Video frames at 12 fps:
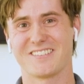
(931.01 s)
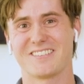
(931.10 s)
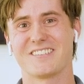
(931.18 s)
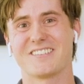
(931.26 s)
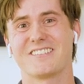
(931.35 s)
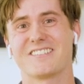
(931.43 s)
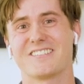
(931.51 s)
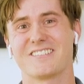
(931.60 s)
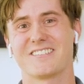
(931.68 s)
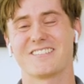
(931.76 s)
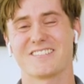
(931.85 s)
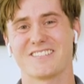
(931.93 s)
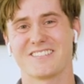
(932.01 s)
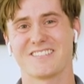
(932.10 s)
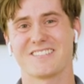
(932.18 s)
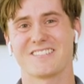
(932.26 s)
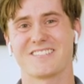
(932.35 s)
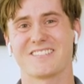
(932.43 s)

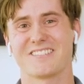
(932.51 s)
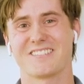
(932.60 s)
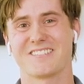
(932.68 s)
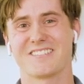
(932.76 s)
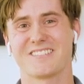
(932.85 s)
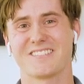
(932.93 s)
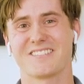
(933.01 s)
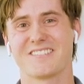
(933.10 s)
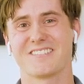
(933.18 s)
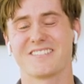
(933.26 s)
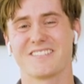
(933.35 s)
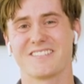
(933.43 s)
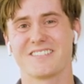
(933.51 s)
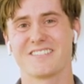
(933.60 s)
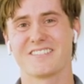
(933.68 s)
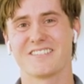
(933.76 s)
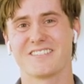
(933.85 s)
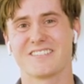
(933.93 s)

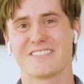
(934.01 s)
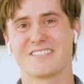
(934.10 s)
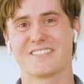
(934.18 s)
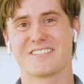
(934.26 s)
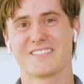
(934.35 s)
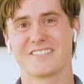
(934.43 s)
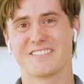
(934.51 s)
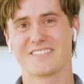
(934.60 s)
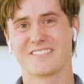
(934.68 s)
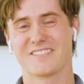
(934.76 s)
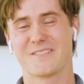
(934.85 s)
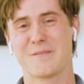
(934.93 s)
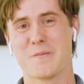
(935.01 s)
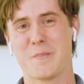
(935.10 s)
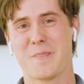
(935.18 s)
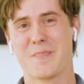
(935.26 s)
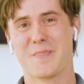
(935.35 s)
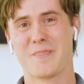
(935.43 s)

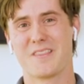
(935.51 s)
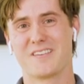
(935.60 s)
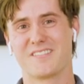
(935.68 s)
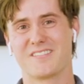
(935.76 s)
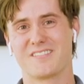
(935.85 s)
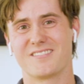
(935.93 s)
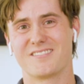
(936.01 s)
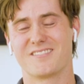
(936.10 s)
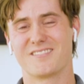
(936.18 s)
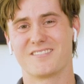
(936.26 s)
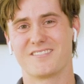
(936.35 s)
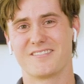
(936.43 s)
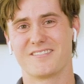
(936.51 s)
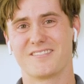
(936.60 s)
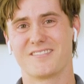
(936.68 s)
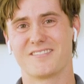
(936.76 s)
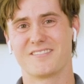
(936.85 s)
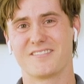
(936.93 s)

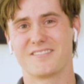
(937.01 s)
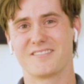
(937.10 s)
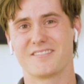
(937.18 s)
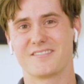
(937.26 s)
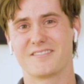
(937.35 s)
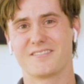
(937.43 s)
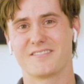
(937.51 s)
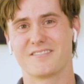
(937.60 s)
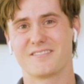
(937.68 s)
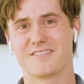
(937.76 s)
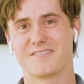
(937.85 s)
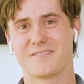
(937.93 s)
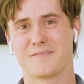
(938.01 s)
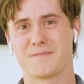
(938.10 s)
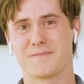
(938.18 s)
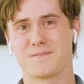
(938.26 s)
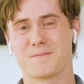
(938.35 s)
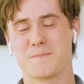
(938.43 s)

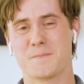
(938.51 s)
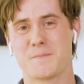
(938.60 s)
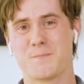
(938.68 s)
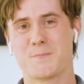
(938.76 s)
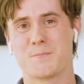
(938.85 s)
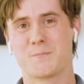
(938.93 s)
[no speech]